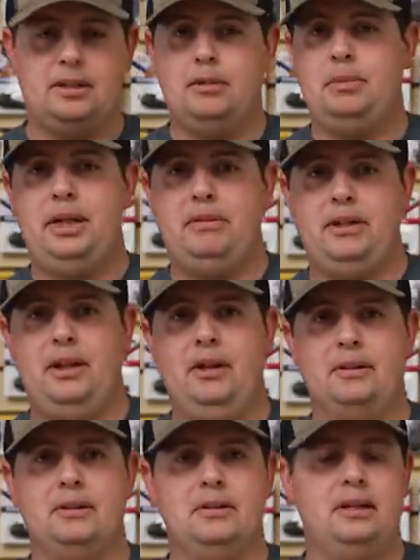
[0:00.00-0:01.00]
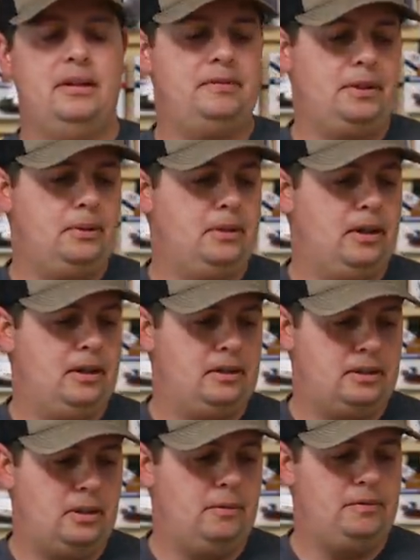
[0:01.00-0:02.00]
Could be even longer if you
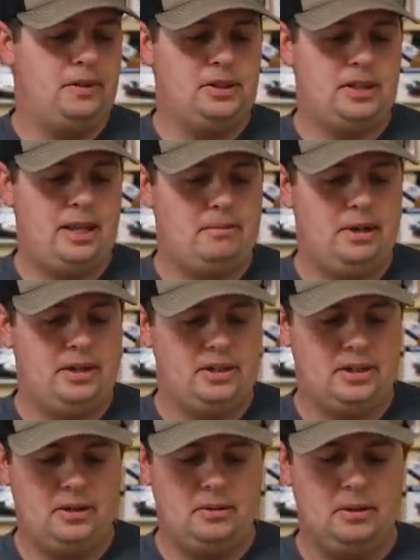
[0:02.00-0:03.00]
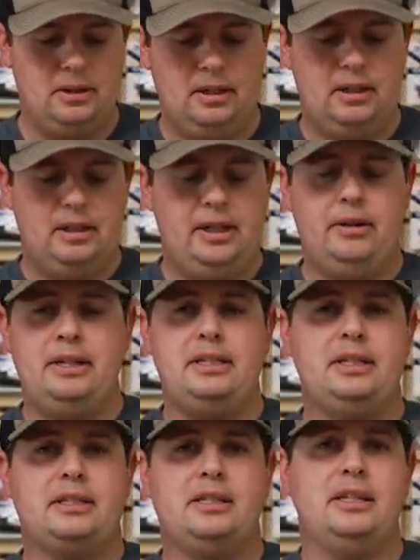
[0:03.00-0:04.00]
don't fish that much. So there
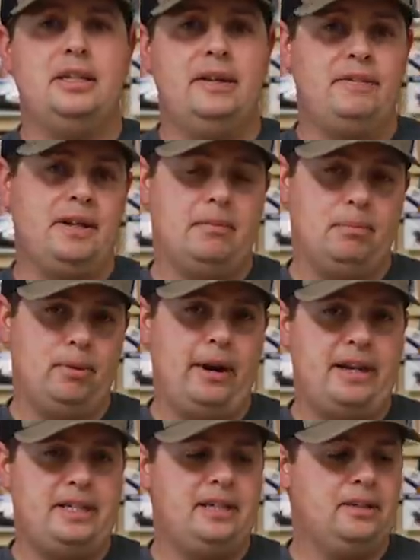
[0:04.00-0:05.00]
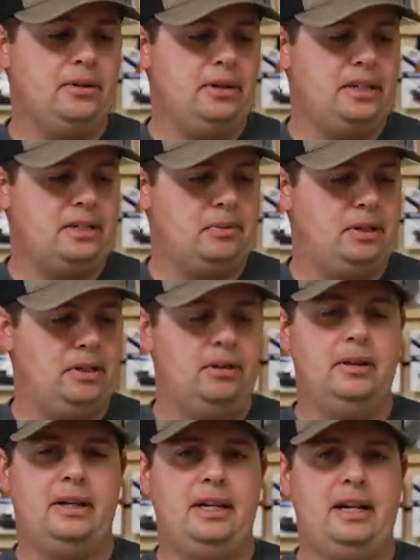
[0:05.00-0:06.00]
is a significant price increase when you're
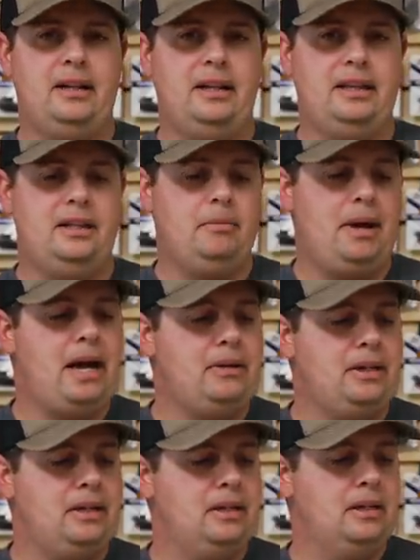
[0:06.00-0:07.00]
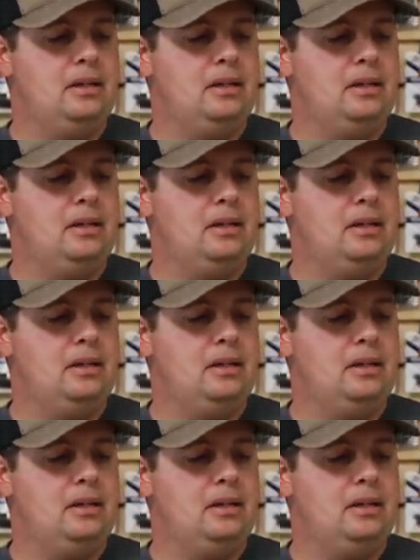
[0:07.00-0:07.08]
looking at a lithium battery.